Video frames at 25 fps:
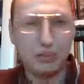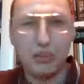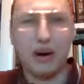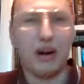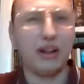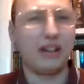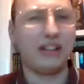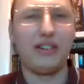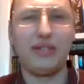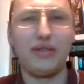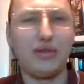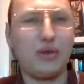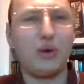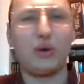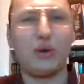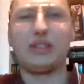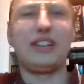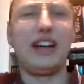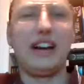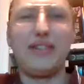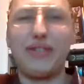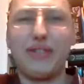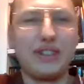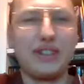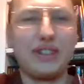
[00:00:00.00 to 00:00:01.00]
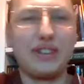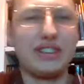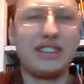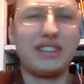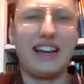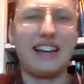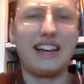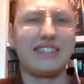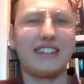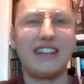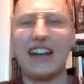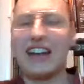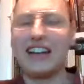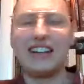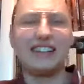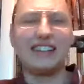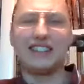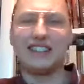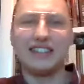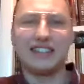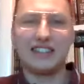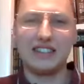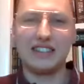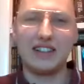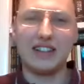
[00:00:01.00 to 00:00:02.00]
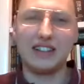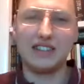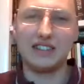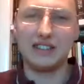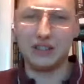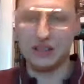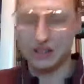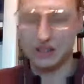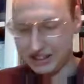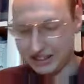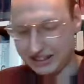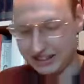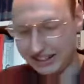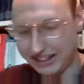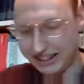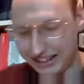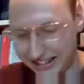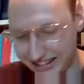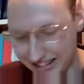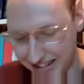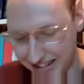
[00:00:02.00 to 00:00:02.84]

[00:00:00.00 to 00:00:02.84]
Party, of course, never said any such thing.